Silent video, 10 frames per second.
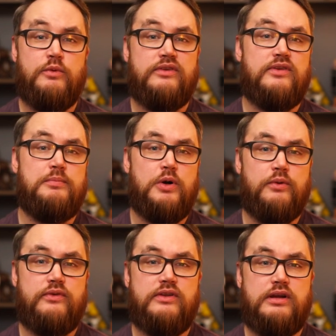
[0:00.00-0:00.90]
was
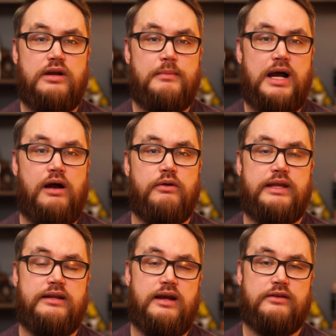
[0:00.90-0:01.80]
supposed to come out
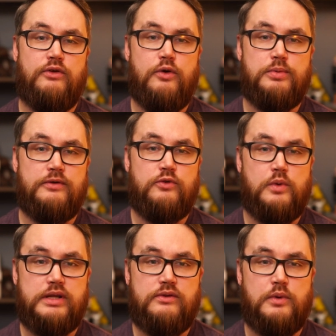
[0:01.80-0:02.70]
in October of
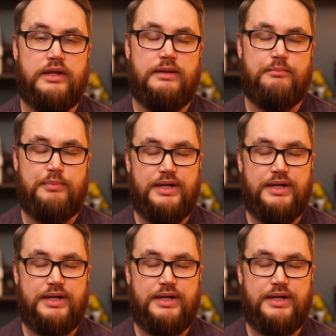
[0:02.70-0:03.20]
2020,